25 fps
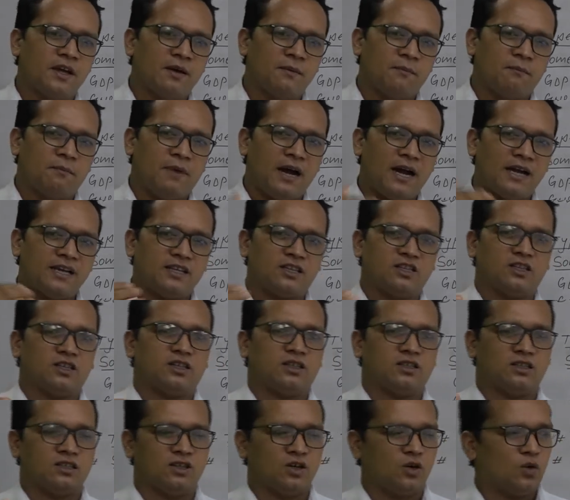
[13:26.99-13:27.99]
by
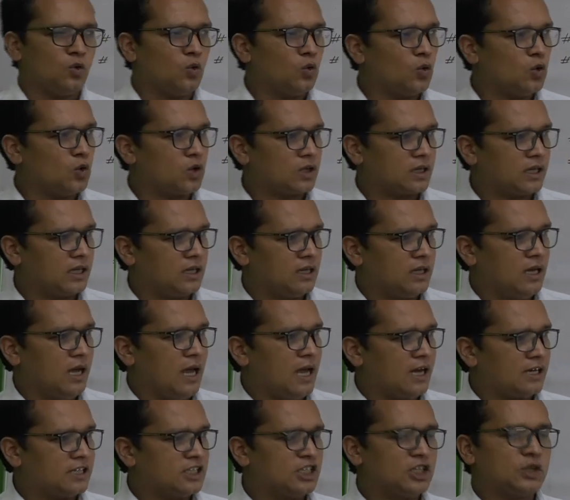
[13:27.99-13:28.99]
the work
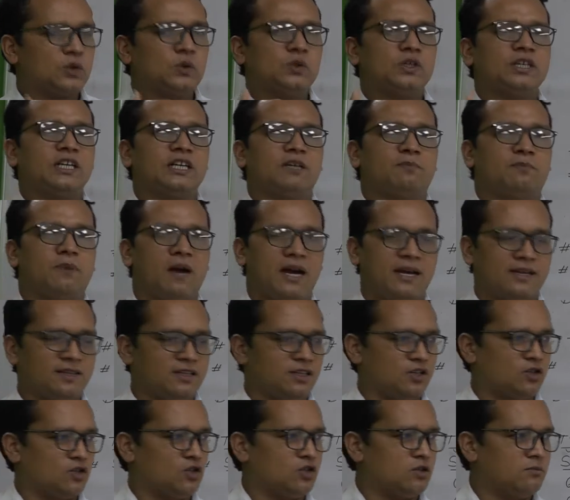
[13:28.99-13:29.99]
executed by
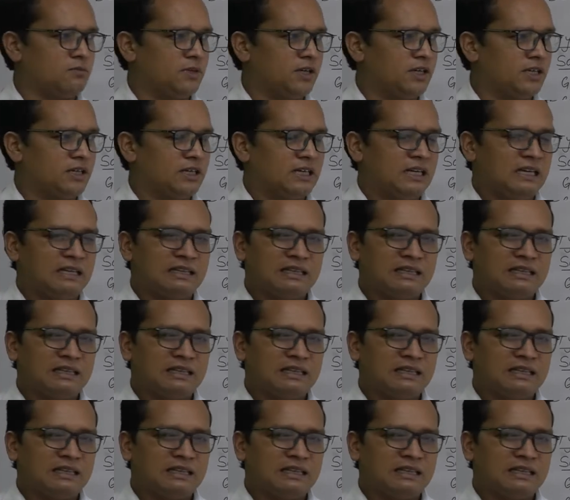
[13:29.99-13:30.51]
the government.